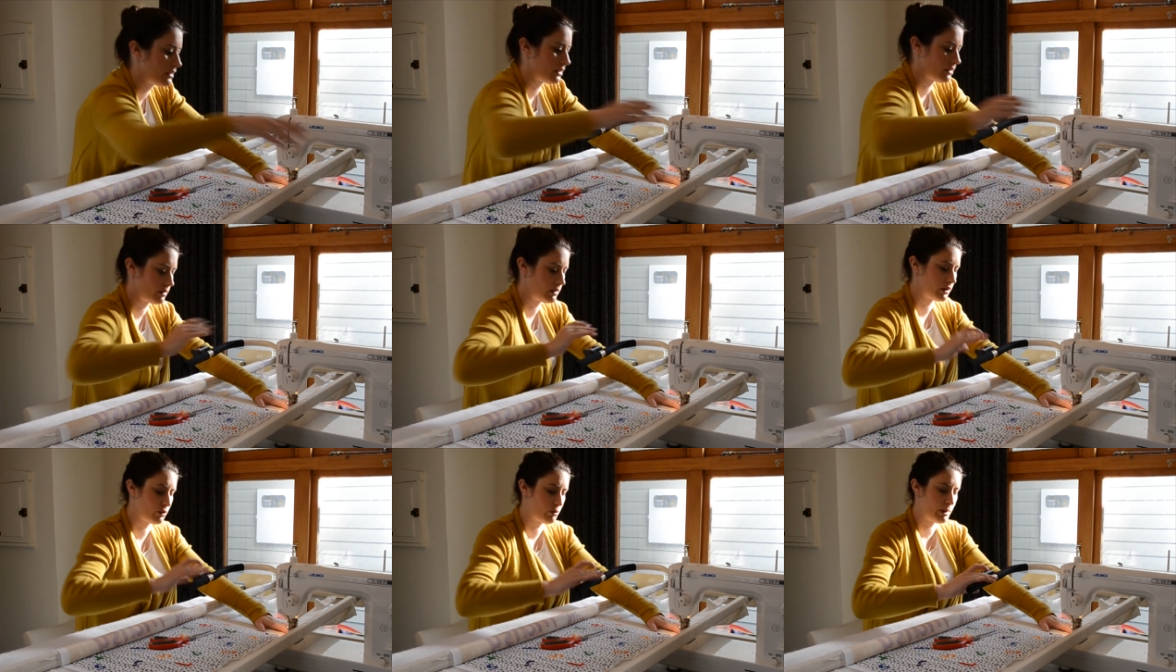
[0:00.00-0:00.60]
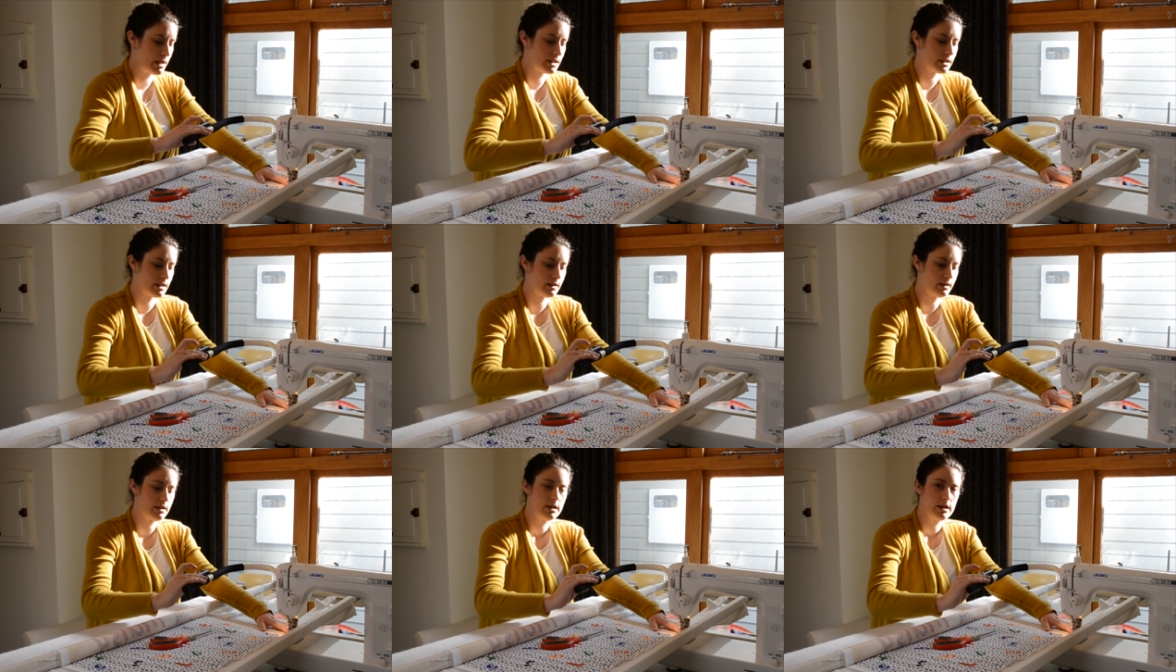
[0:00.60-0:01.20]
the little
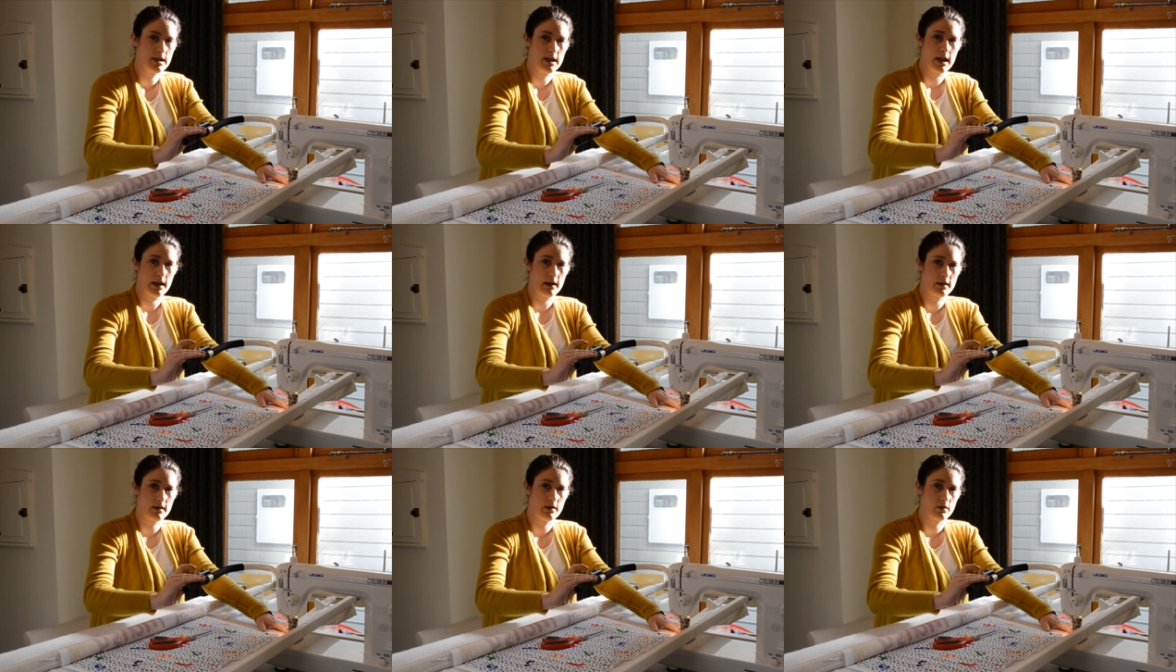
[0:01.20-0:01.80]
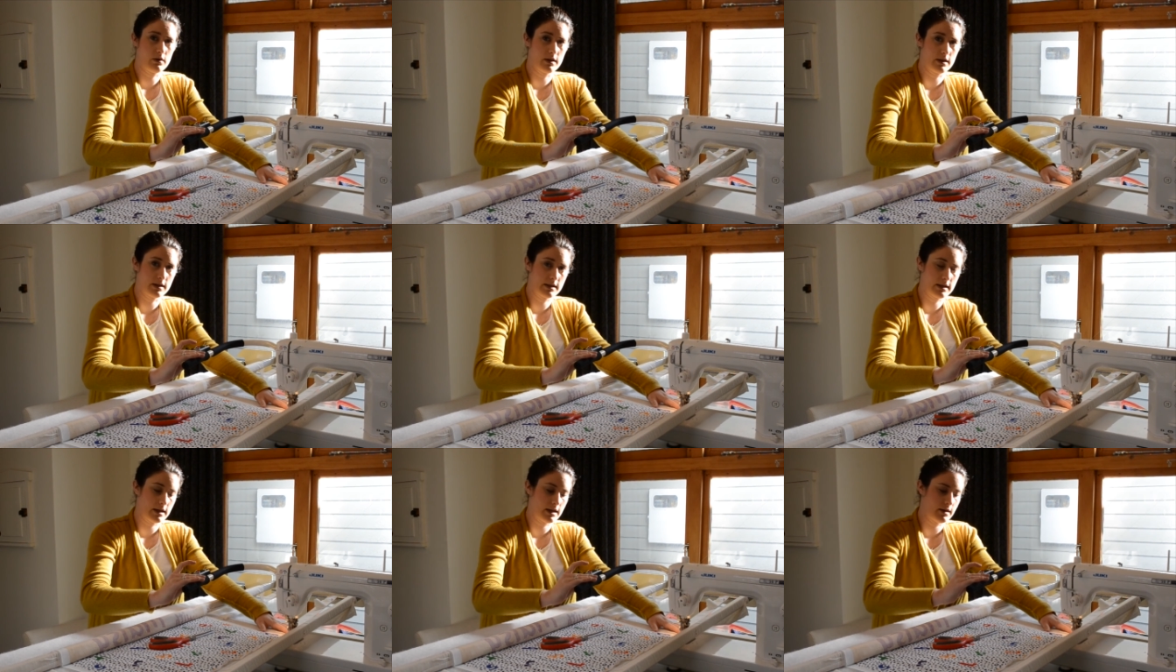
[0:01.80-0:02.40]
button, and there
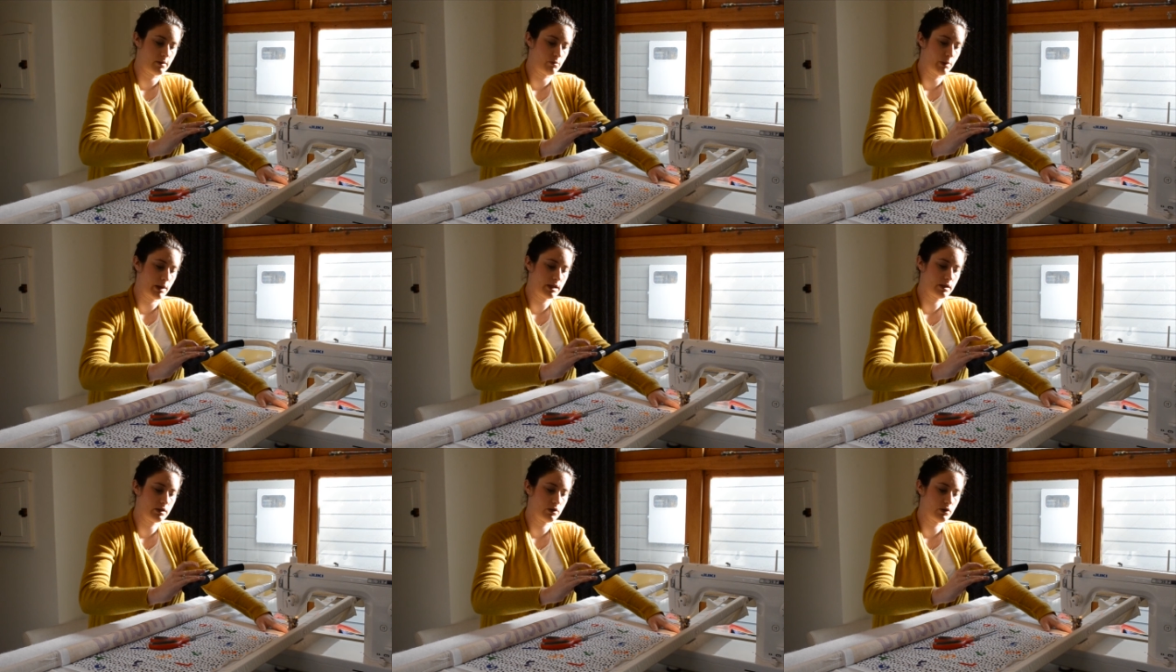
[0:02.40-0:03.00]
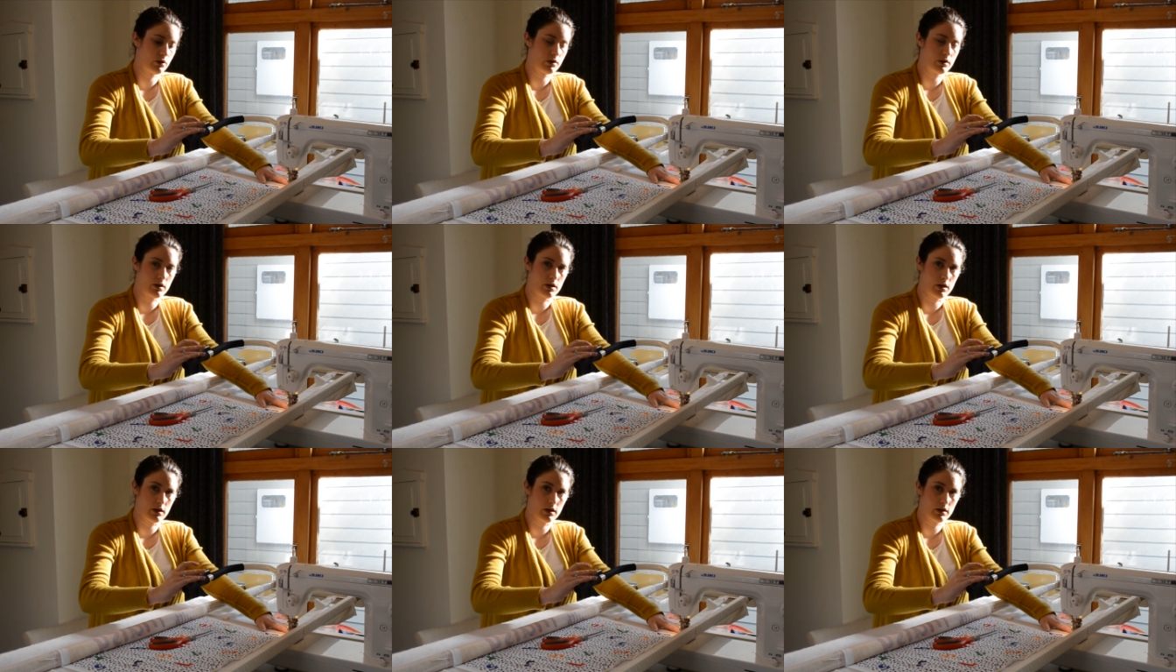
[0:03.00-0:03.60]
is a button on
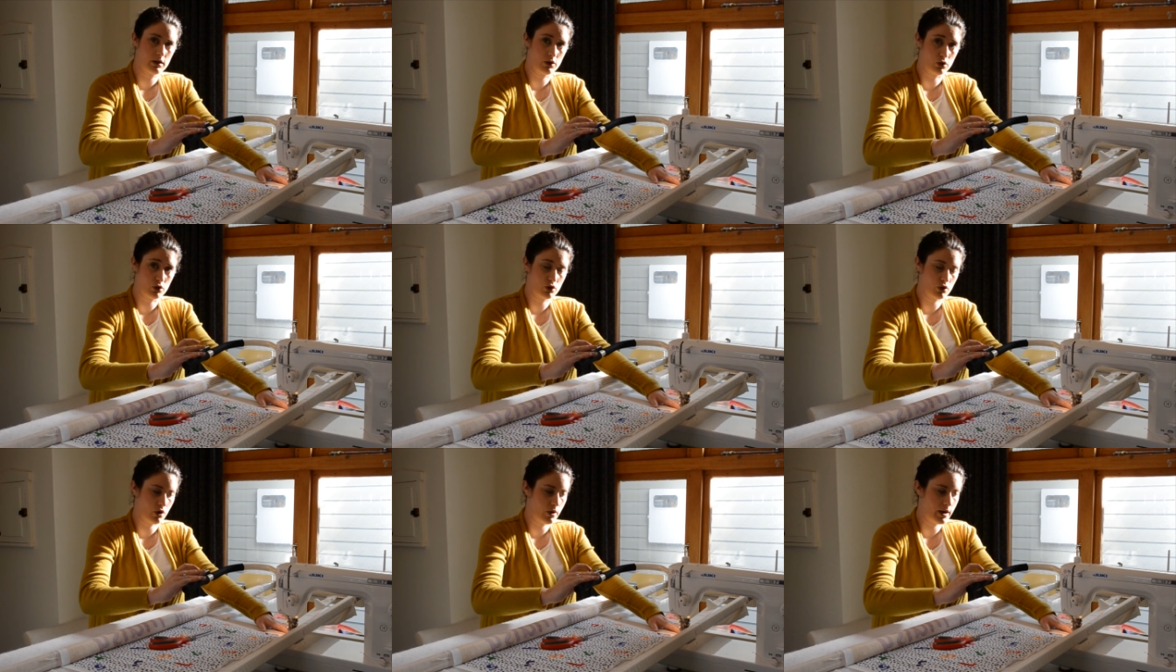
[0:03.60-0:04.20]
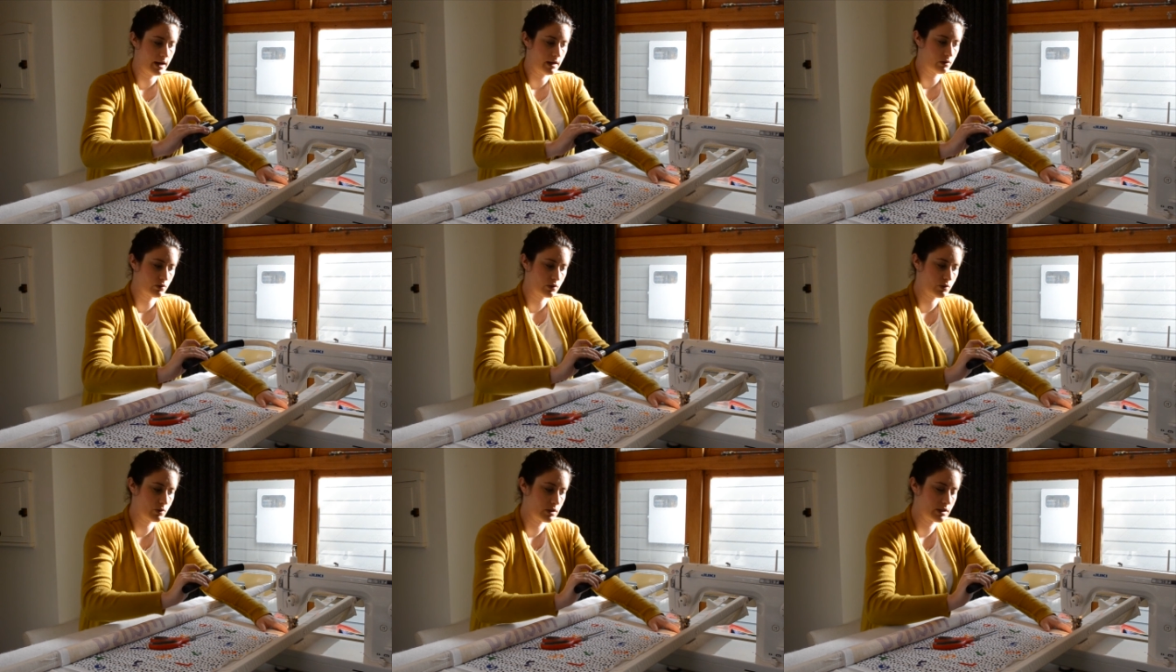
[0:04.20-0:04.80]
the control
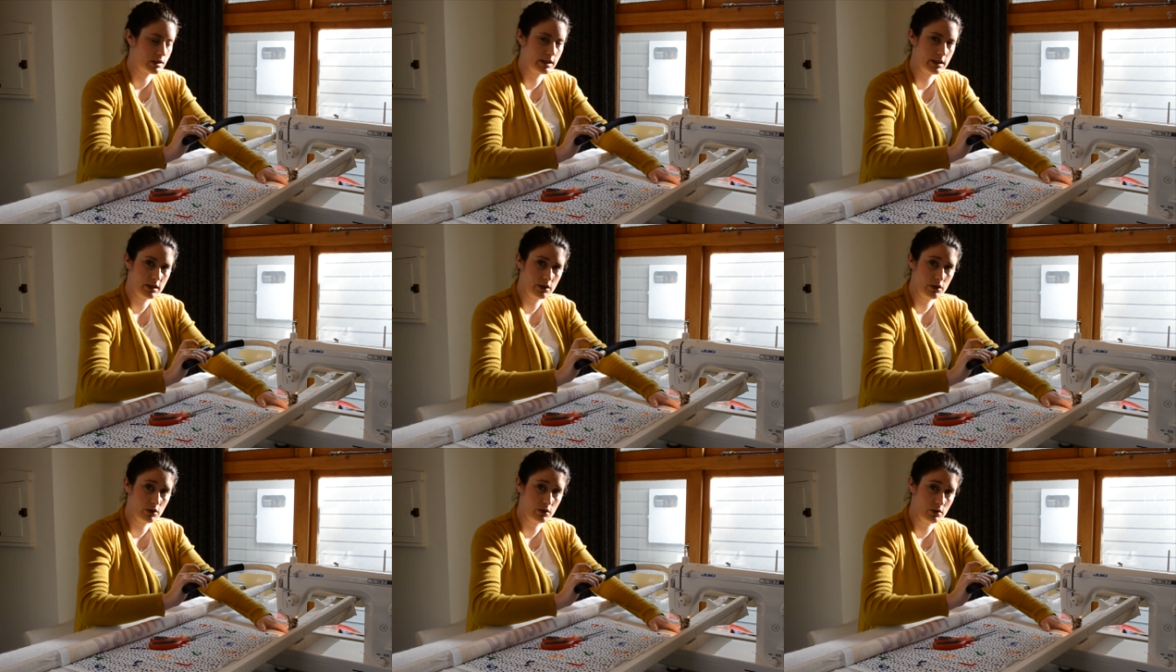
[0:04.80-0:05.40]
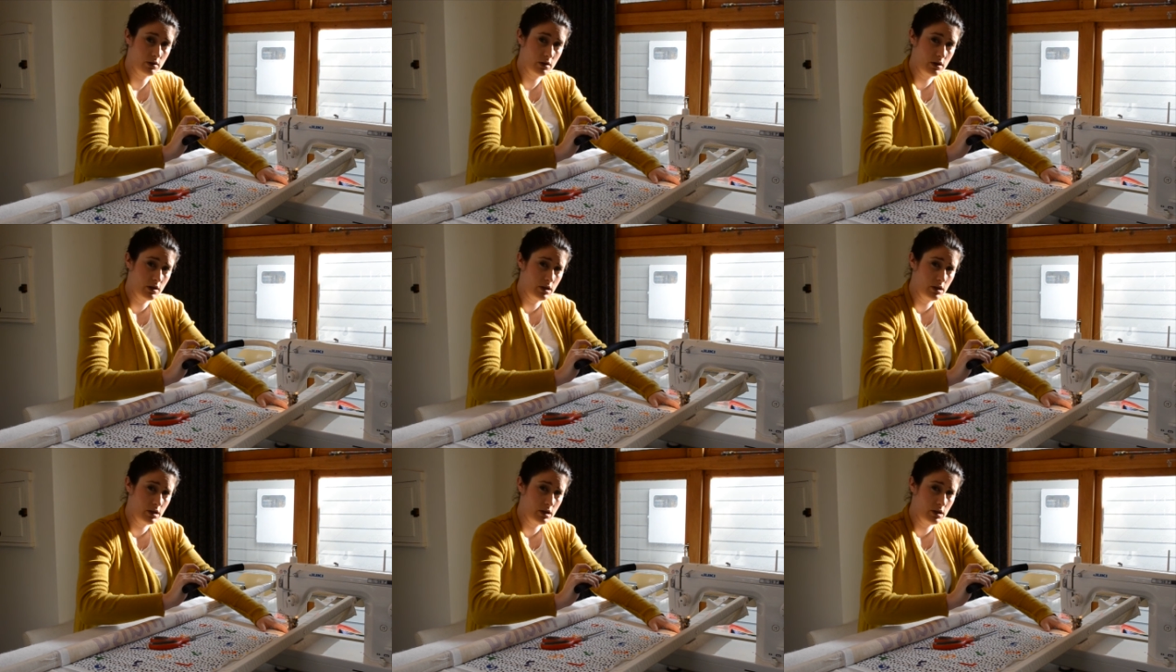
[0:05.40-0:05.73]
handles which lets you